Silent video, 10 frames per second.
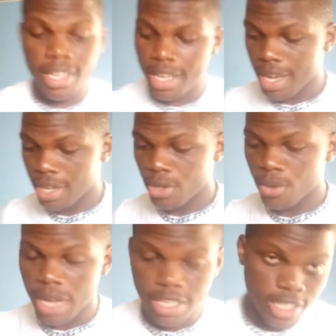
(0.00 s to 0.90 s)
Yeah, I
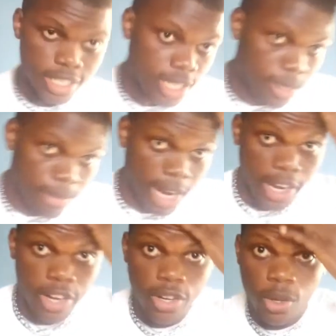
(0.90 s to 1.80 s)
know, I just cut my
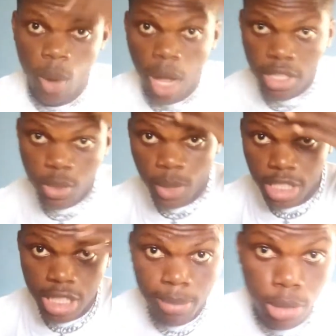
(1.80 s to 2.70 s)
hair low. I just went
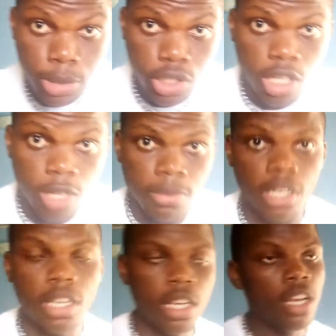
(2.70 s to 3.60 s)
to the barber shop.
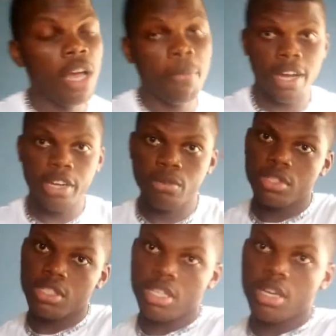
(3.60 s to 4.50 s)
Yeah, my hair
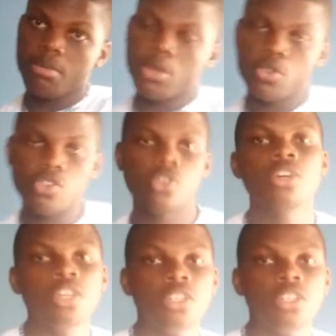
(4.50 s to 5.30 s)
was a lot more full.